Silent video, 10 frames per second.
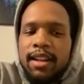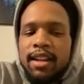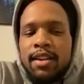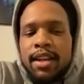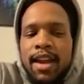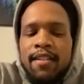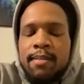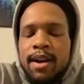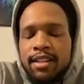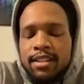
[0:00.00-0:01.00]
And like
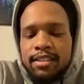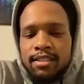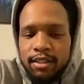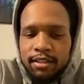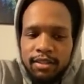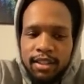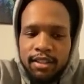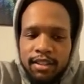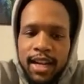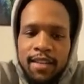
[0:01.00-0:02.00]
everybody's different.
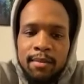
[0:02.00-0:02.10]
Like